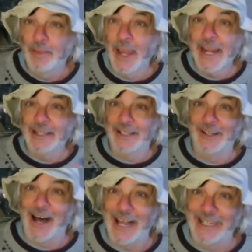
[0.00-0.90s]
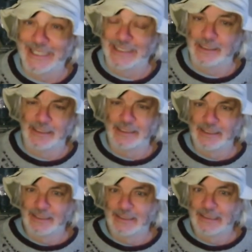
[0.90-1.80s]
Thank God.
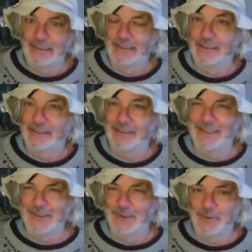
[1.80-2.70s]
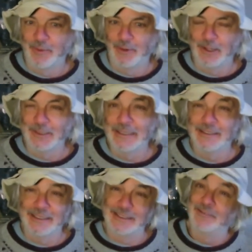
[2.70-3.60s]
So, they're all going to
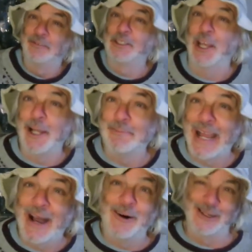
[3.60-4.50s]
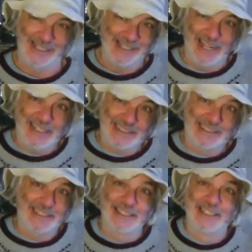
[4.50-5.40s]
just shut up now?
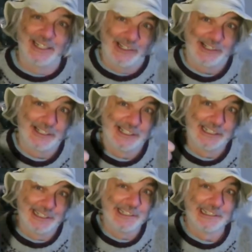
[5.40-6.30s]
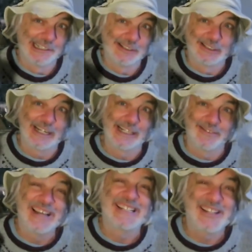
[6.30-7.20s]
That's good news. I
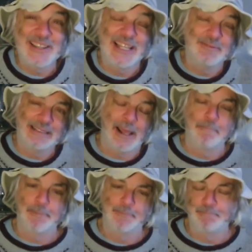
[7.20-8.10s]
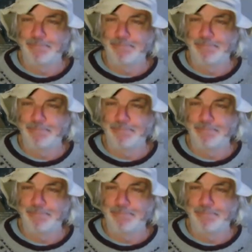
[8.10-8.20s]
give that 2 thumbs up.